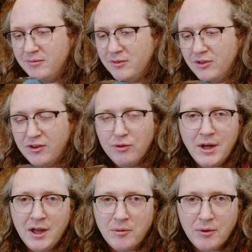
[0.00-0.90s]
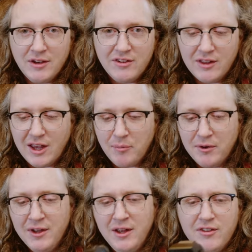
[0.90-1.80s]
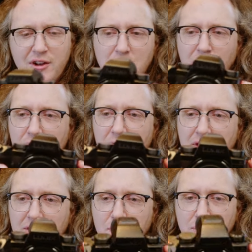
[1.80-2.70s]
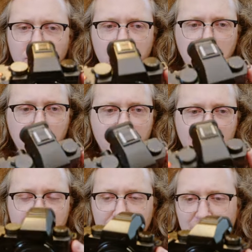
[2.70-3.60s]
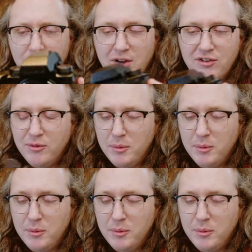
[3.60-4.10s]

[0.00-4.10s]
It's a great upgrade to the camera. It's a little bit odd that they're sort of pointing in different directions,